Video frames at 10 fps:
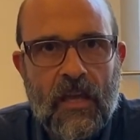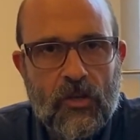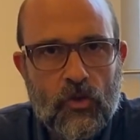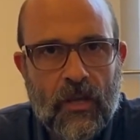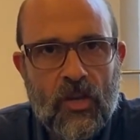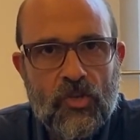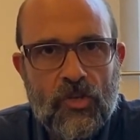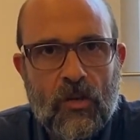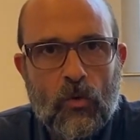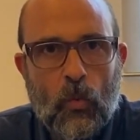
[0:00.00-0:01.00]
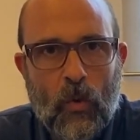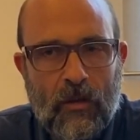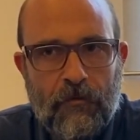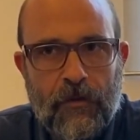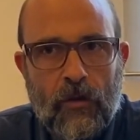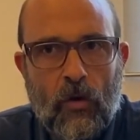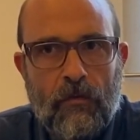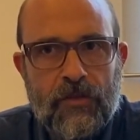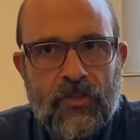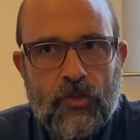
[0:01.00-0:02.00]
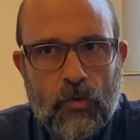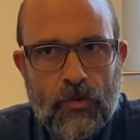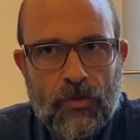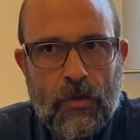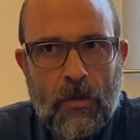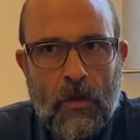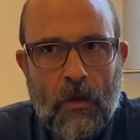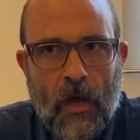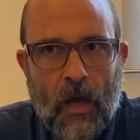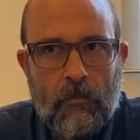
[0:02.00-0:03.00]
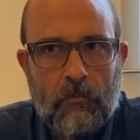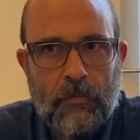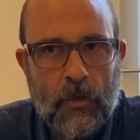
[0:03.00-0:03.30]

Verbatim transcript: education and welfare of their students um,